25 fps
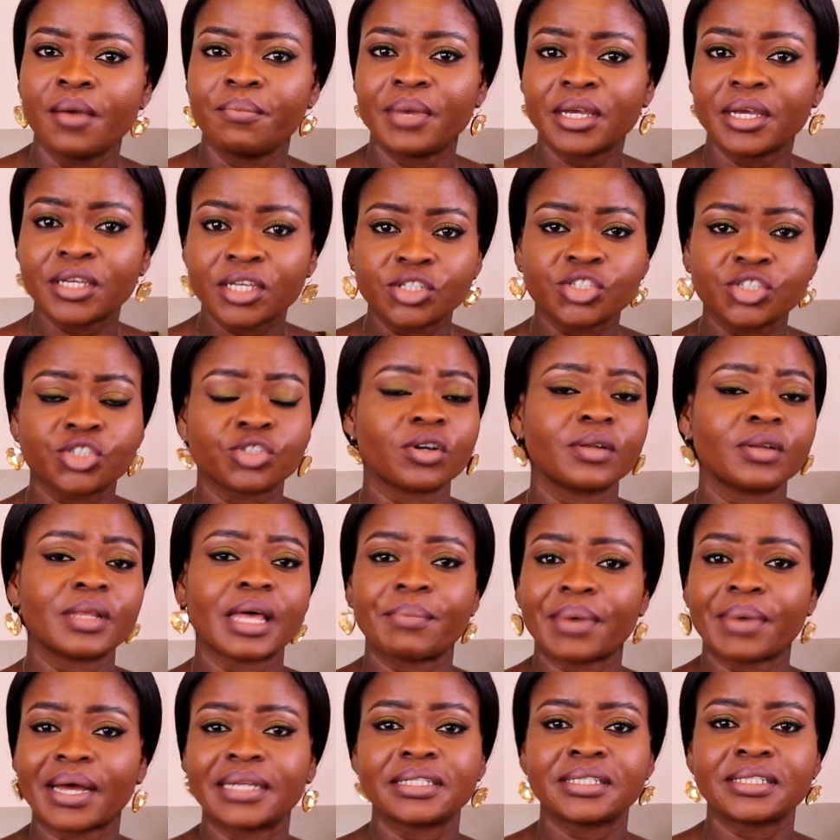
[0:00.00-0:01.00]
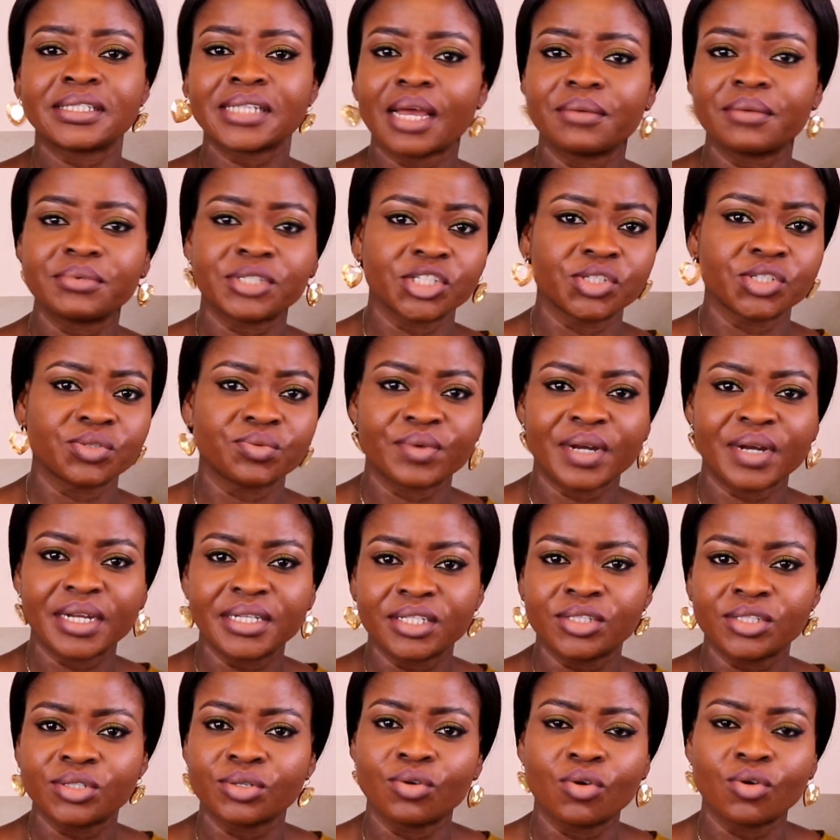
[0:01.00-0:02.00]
making sure that by the time she's ready to